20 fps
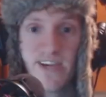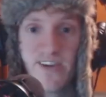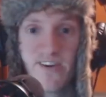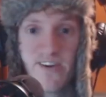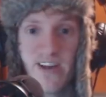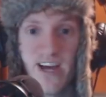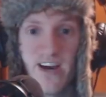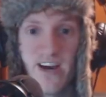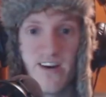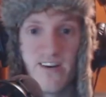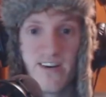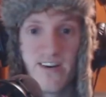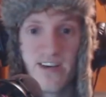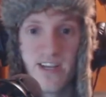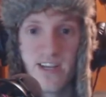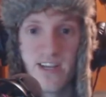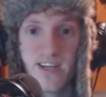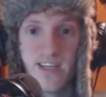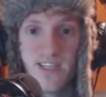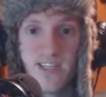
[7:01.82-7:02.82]
figured out,
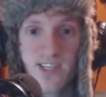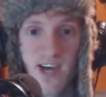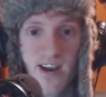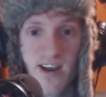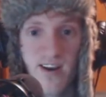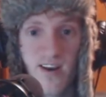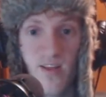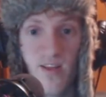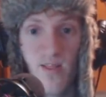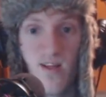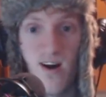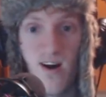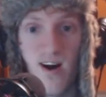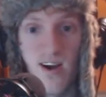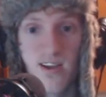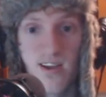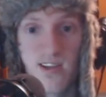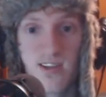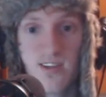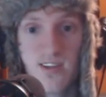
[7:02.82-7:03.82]
and he's got it on
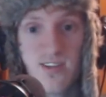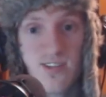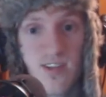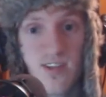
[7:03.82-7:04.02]
lock.